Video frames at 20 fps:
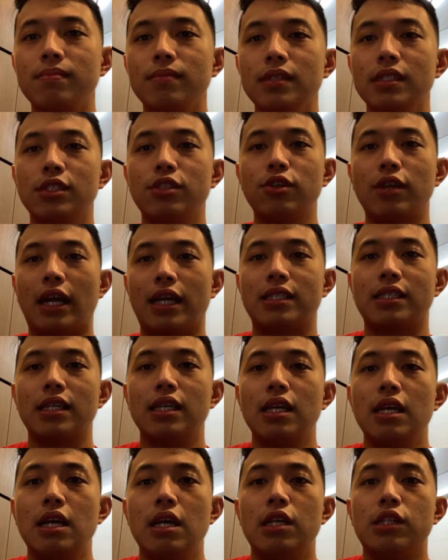So So guys,
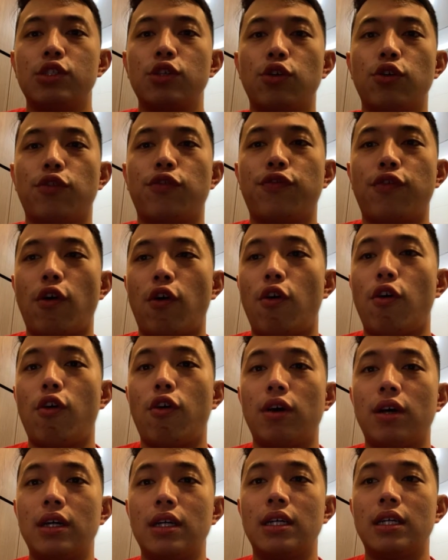so
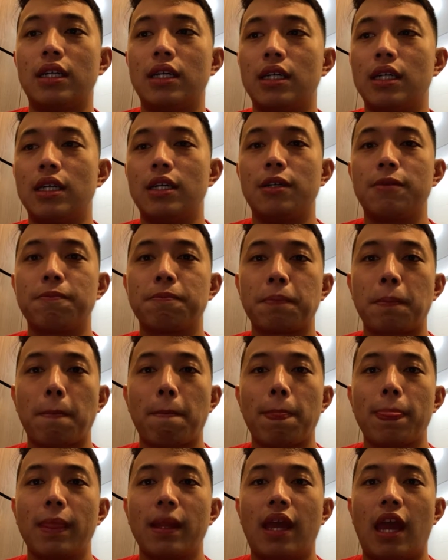for
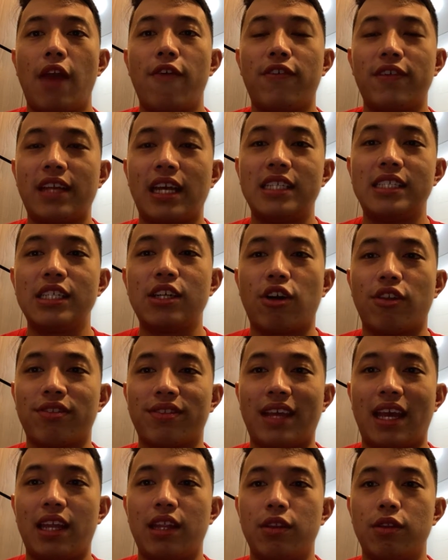advertising
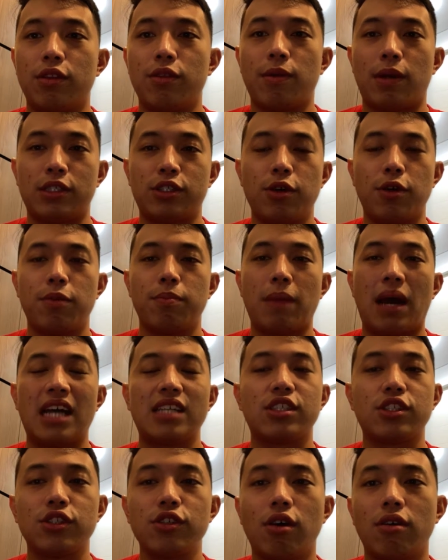content
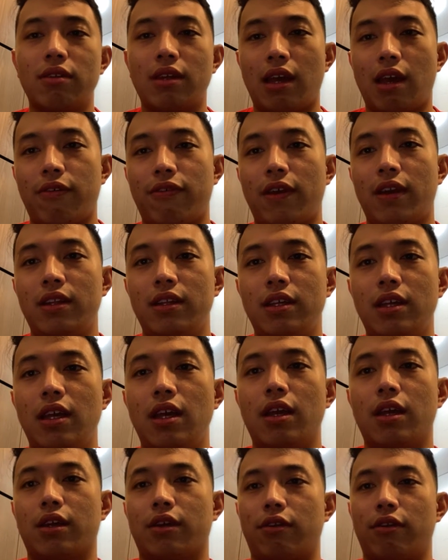must not have any
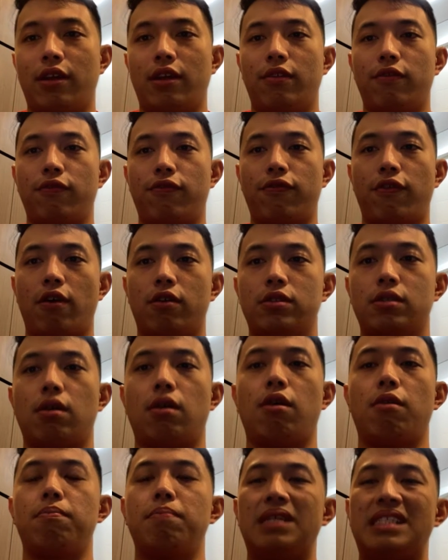inaccurate, false
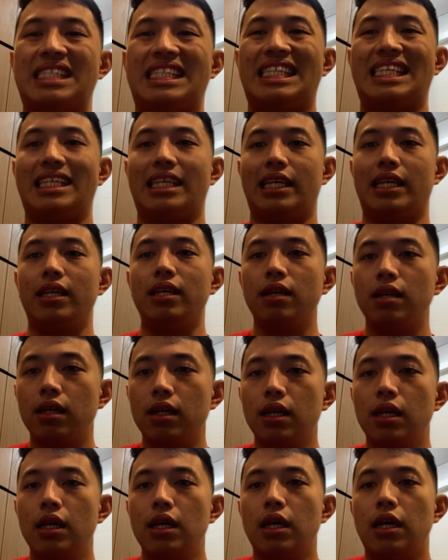or misleading.
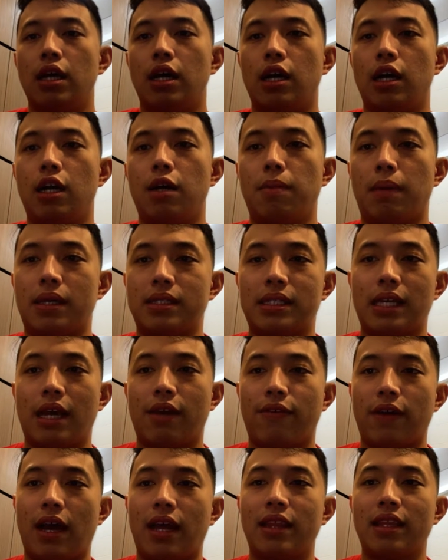Must
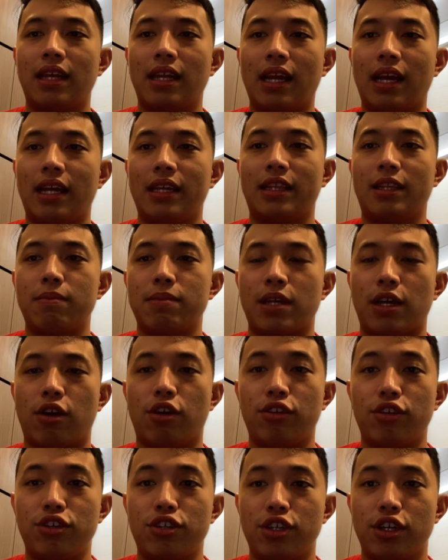have an underlying terms and
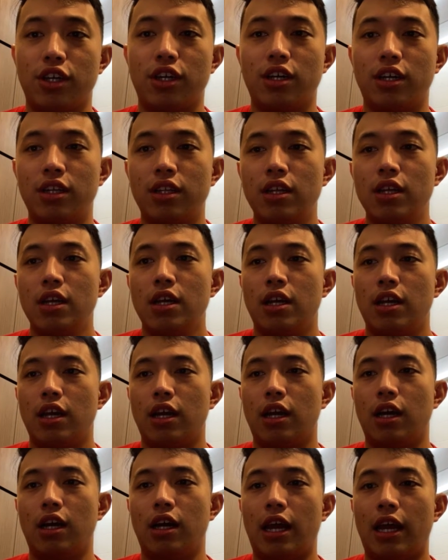condition.
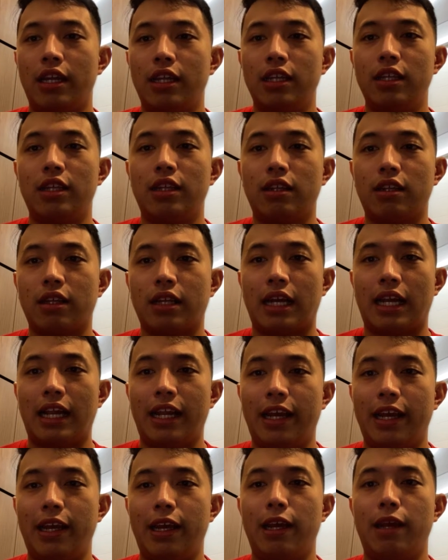Any
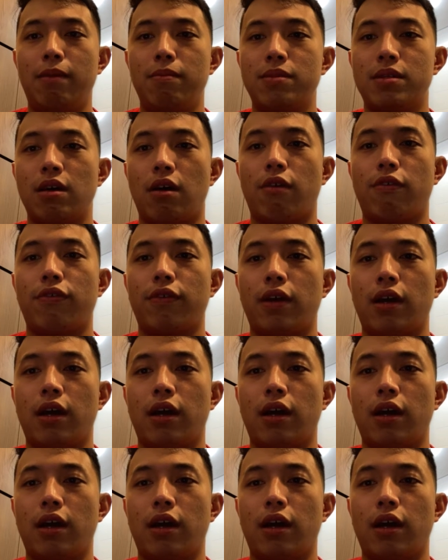claims of